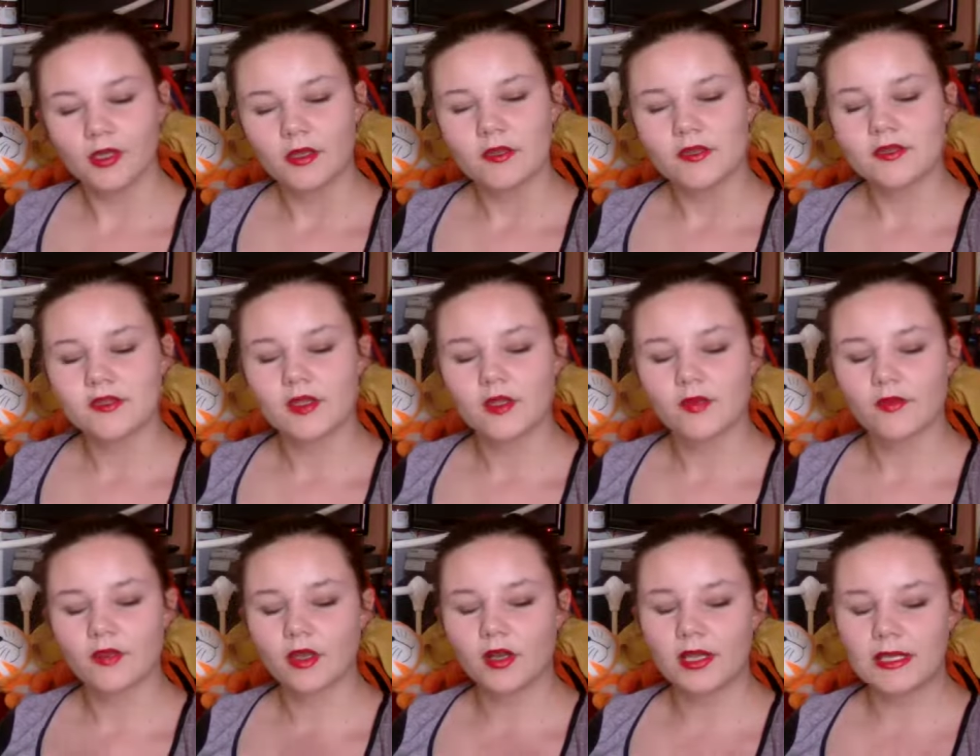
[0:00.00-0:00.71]
So
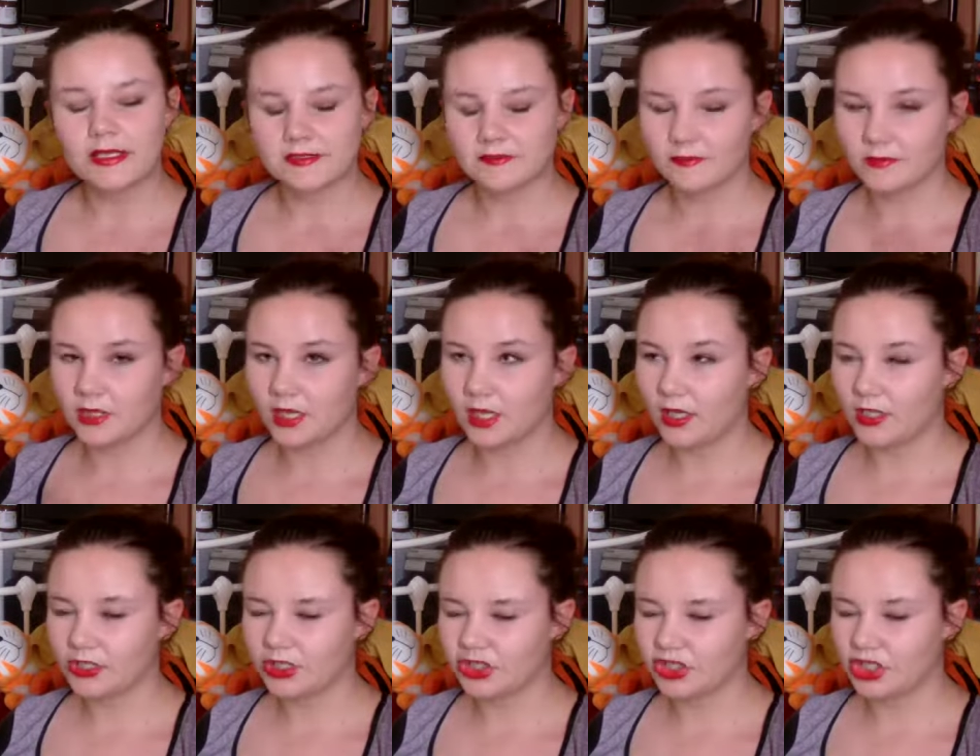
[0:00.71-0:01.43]
the guys from
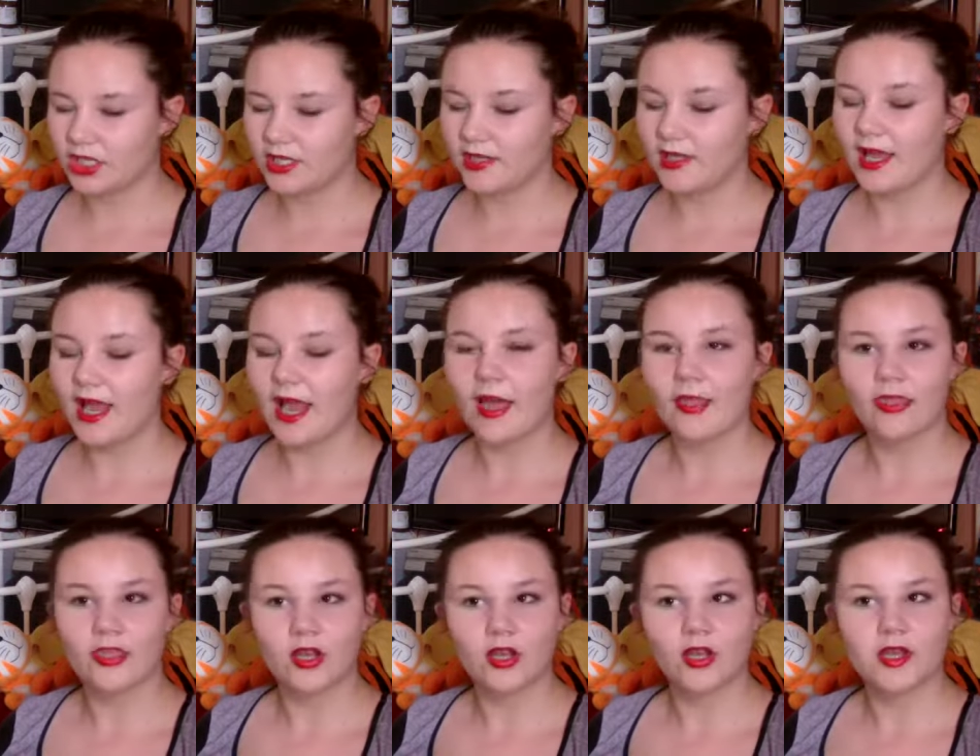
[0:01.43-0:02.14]
last year
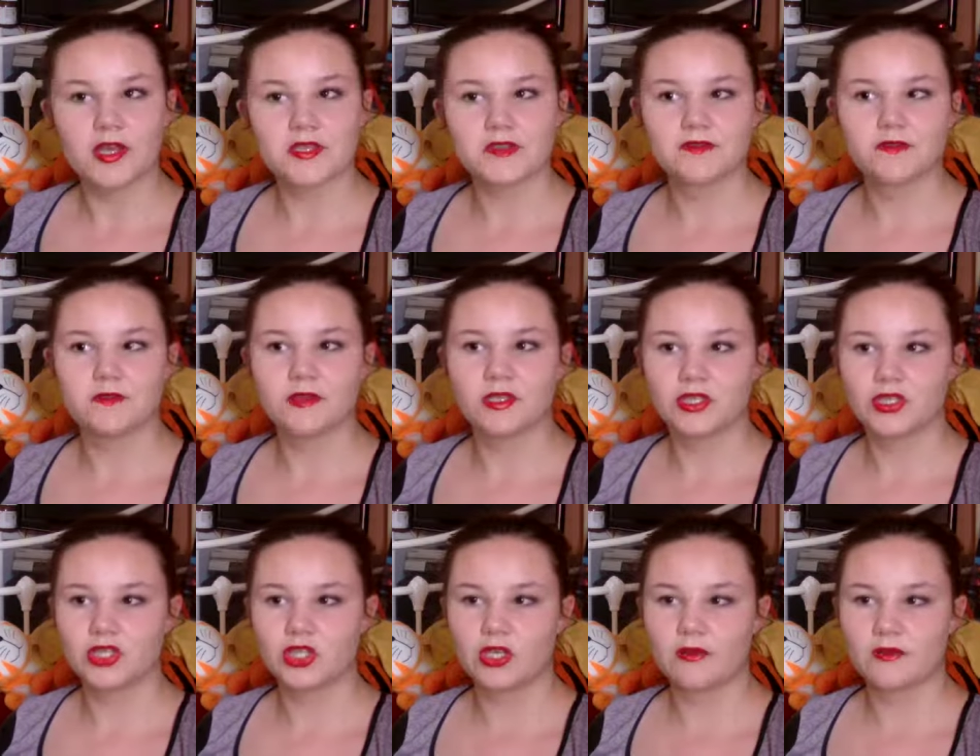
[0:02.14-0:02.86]
and the guys from
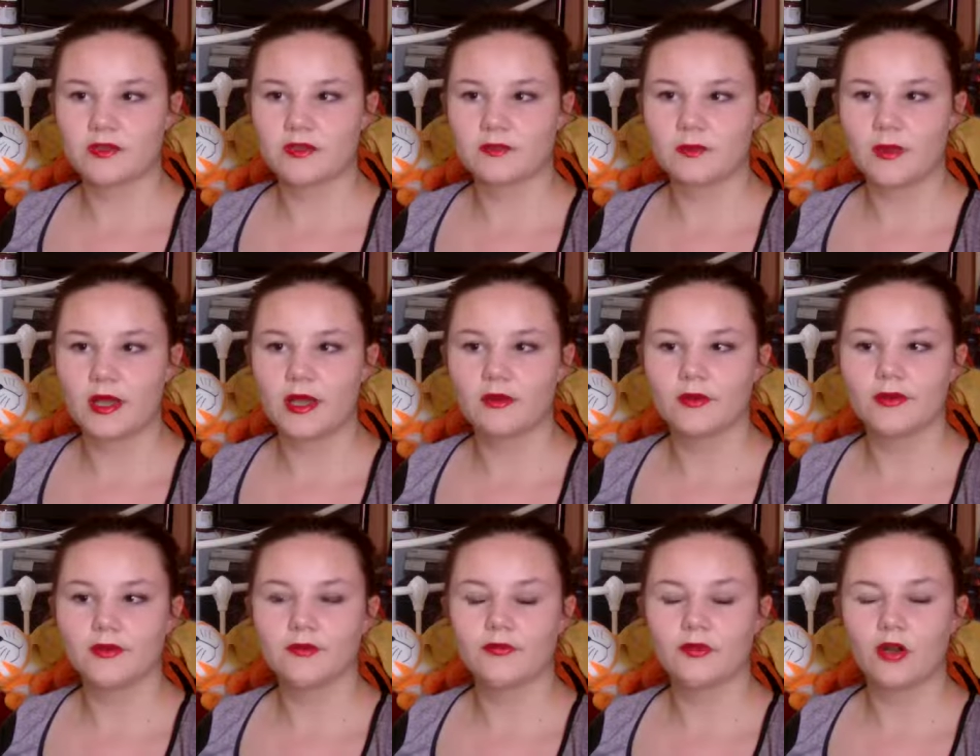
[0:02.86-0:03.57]
this year as well,
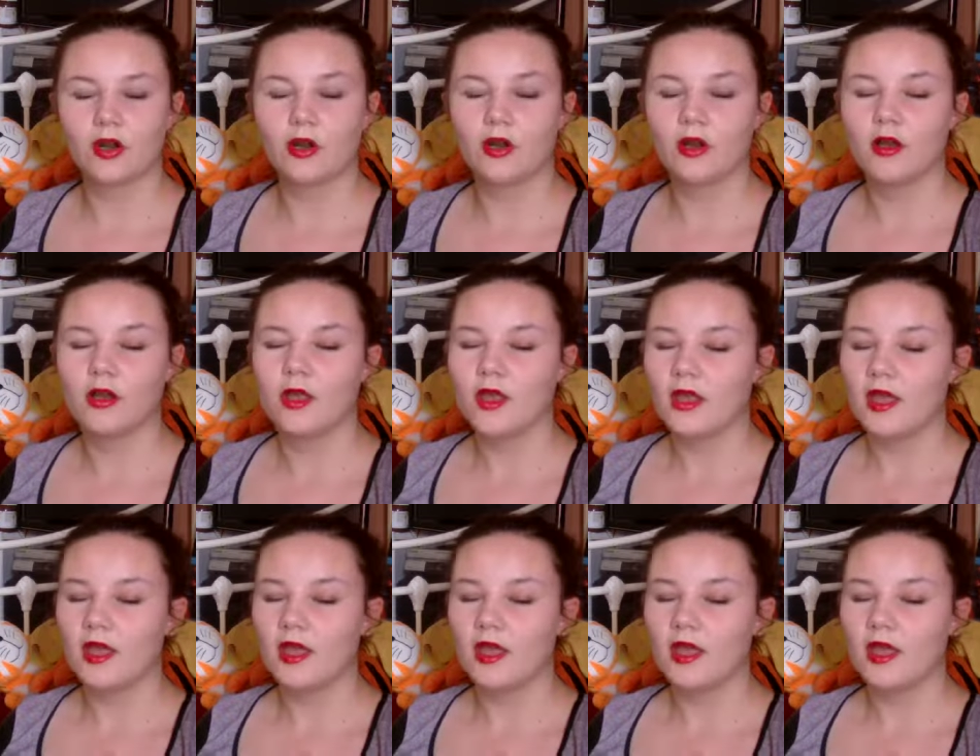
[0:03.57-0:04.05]
you've got